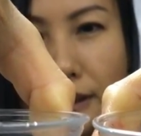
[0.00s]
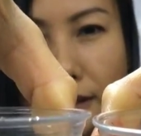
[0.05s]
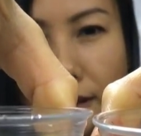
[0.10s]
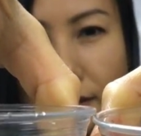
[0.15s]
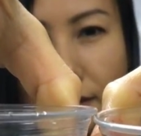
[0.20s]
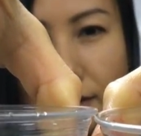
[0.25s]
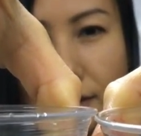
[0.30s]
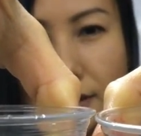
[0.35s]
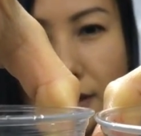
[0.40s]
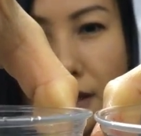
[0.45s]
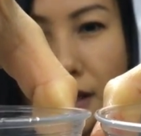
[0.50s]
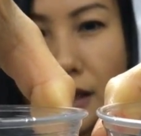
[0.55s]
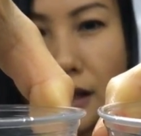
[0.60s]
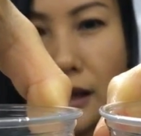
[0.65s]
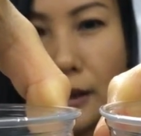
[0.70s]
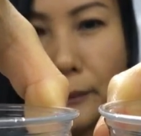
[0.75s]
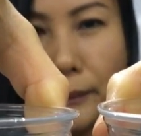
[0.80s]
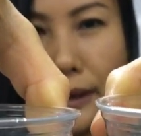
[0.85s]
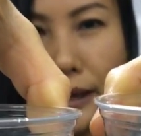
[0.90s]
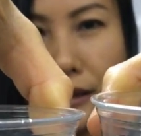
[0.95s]
dirt.
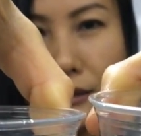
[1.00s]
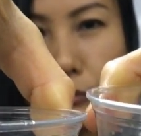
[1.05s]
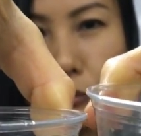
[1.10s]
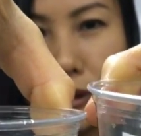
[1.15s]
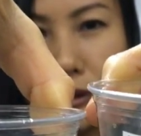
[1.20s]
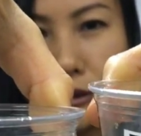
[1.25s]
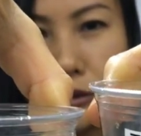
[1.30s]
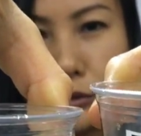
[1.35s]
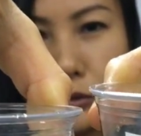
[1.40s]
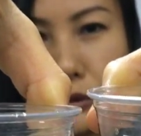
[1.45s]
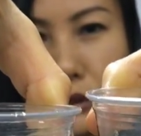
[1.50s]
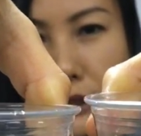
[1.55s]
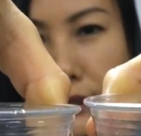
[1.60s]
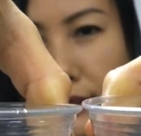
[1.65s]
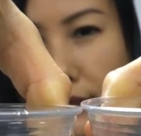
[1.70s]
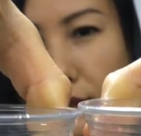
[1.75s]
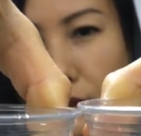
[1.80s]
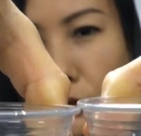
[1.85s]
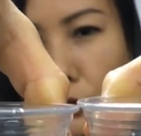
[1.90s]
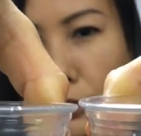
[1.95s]
But when you
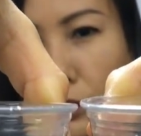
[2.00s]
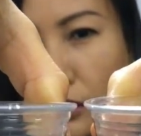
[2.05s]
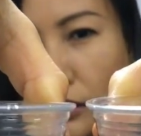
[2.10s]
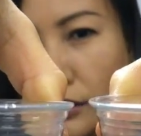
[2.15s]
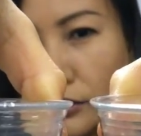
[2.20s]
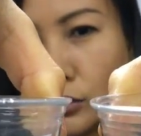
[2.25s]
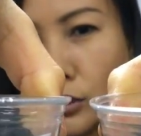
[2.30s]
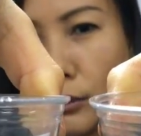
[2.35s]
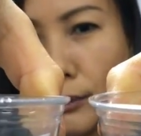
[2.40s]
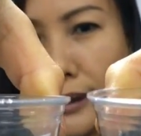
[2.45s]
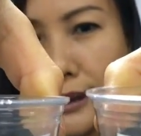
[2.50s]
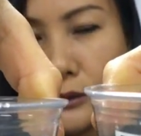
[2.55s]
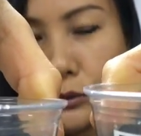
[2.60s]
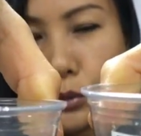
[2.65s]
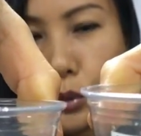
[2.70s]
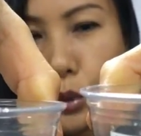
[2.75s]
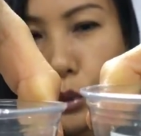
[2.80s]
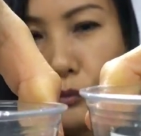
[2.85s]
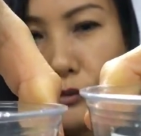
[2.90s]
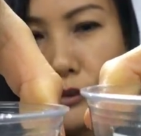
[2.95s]
clean your
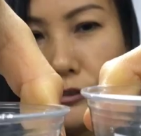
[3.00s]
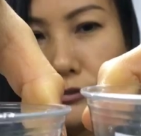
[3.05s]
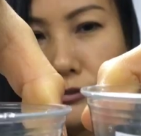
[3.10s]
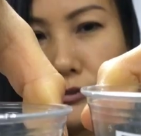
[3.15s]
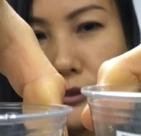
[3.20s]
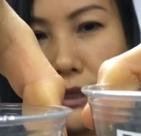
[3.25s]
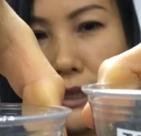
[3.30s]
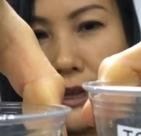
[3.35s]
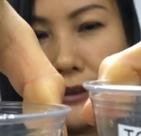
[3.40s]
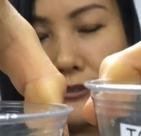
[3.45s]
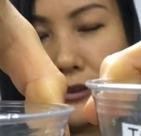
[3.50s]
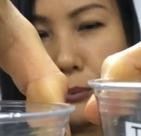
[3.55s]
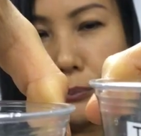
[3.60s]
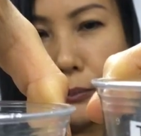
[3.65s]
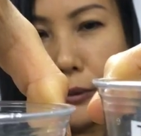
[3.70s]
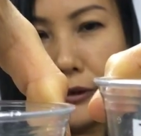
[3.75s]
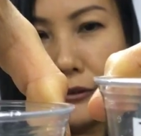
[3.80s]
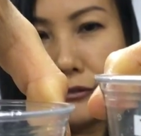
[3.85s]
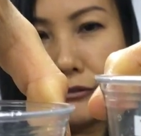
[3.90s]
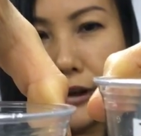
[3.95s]
tomato with
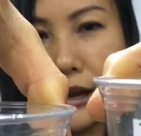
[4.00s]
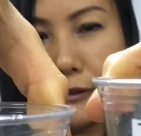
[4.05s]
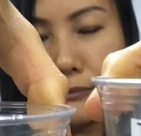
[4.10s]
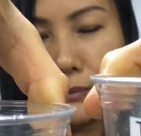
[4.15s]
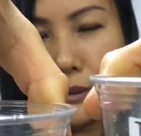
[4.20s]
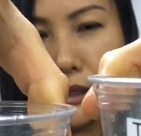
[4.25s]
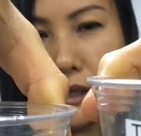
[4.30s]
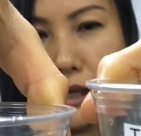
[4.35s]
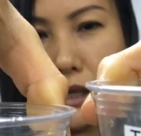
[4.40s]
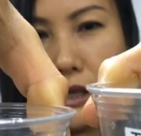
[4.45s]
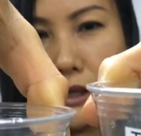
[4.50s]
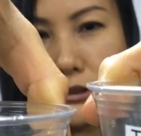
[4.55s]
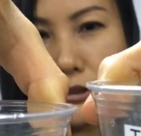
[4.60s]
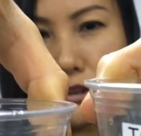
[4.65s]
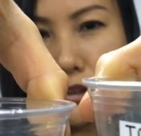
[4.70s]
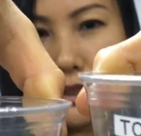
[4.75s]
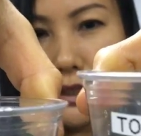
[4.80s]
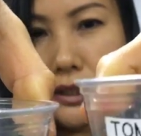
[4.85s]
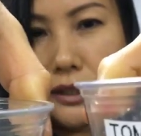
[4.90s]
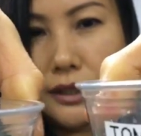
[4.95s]
11.5
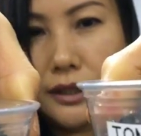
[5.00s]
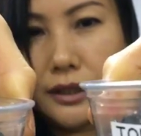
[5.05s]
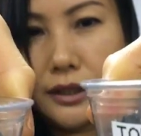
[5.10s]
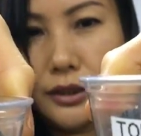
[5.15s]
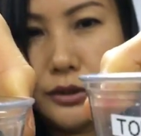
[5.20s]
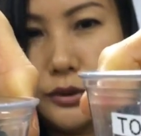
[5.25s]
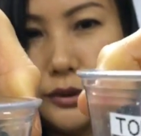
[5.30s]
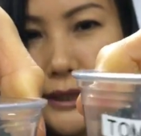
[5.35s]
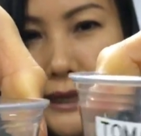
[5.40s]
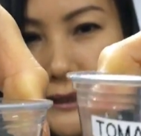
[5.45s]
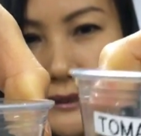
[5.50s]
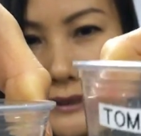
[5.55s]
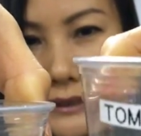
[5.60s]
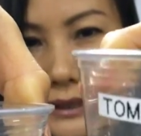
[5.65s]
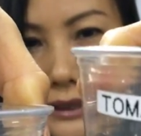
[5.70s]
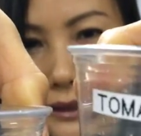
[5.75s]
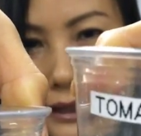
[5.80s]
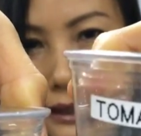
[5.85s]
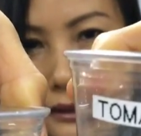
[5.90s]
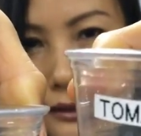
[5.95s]
pH, you can
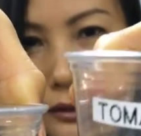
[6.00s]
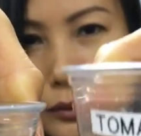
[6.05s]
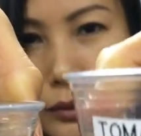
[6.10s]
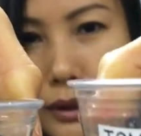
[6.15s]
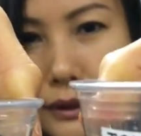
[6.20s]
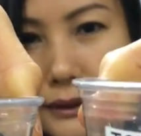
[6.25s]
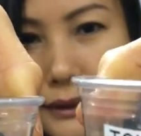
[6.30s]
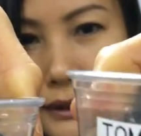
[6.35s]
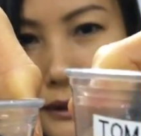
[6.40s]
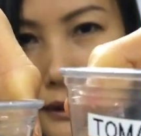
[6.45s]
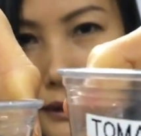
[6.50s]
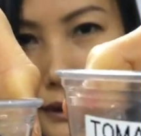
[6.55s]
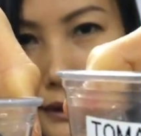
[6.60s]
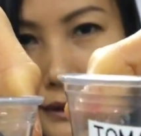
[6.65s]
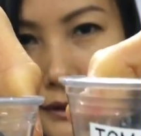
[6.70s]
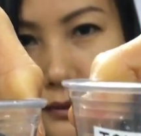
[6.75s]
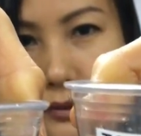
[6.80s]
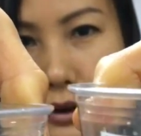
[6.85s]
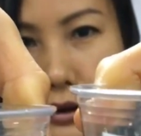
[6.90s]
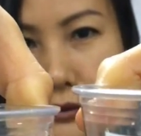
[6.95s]
see that the water
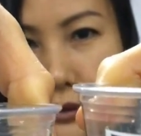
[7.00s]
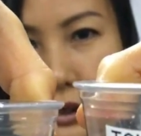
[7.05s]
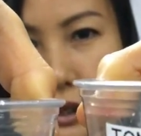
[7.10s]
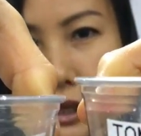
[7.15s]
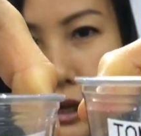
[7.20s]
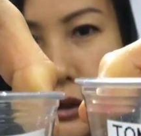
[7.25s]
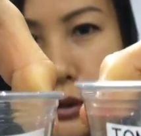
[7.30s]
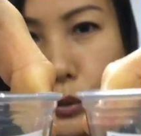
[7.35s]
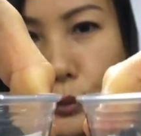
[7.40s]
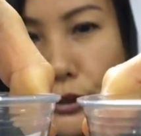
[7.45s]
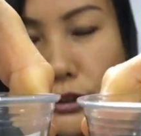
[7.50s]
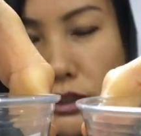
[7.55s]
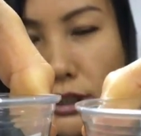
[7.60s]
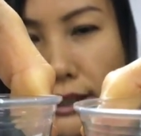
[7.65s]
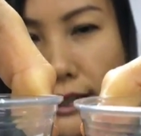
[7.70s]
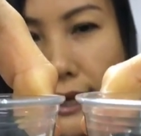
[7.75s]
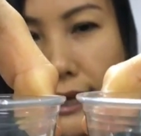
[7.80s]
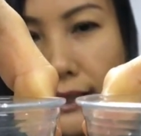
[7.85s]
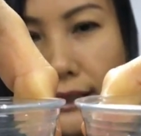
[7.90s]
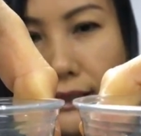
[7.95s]
is very yellowish
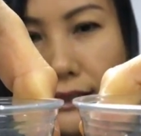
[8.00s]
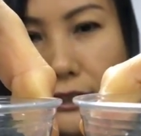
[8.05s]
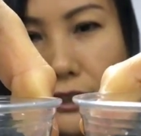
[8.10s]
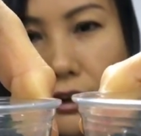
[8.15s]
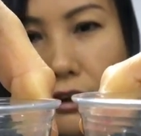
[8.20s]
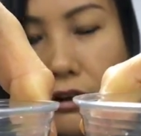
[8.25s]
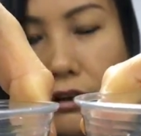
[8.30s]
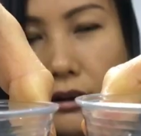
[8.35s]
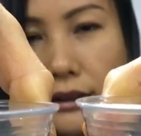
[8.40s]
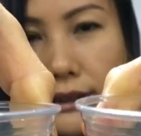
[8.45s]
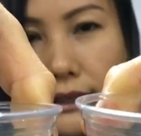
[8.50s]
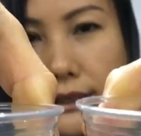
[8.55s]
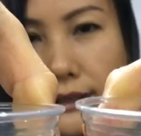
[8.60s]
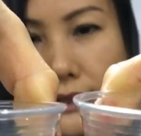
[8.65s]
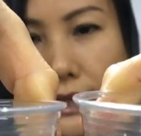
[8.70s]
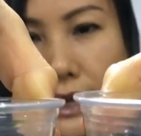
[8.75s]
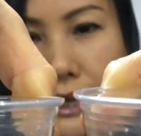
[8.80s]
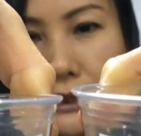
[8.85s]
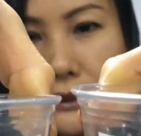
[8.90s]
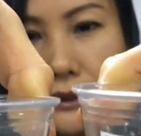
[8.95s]
in color. All
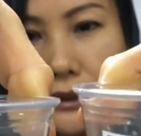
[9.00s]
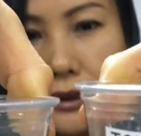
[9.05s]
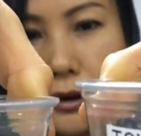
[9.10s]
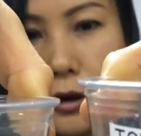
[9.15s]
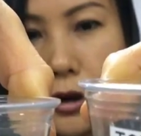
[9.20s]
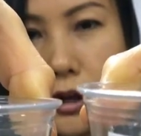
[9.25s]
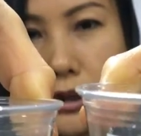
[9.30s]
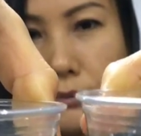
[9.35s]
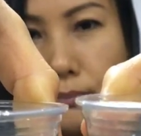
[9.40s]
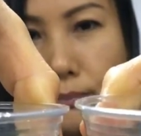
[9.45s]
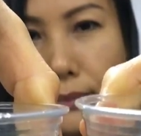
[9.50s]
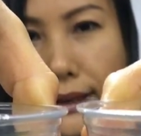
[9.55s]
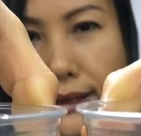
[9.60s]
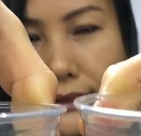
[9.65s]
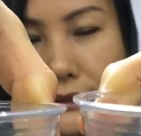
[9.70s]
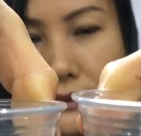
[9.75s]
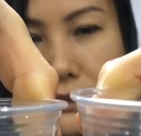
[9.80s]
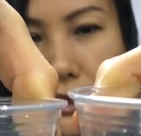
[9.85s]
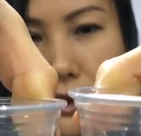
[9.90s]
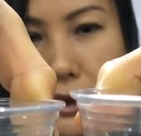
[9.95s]
these are the
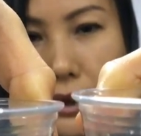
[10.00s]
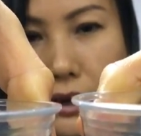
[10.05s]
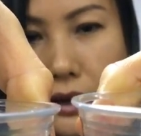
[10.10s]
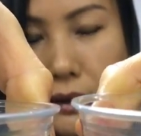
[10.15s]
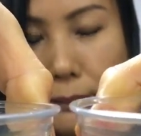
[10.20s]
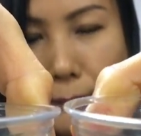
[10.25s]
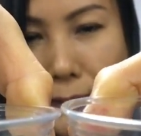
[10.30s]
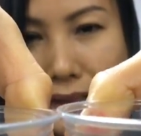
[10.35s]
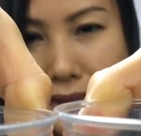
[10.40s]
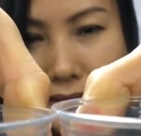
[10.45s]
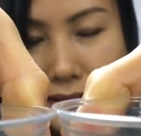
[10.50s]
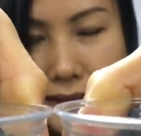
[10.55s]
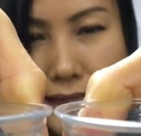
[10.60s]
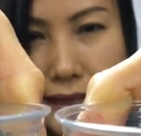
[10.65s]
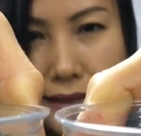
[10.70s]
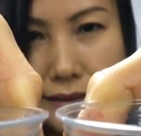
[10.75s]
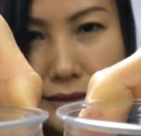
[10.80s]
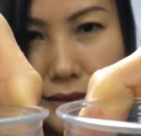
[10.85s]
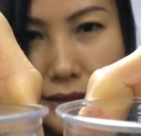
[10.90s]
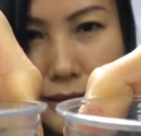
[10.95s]
oil-based
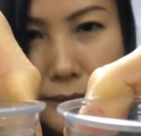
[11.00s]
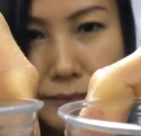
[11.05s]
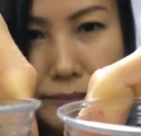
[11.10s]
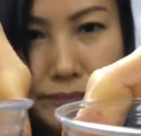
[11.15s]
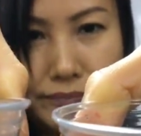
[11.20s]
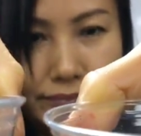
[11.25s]
pesticides.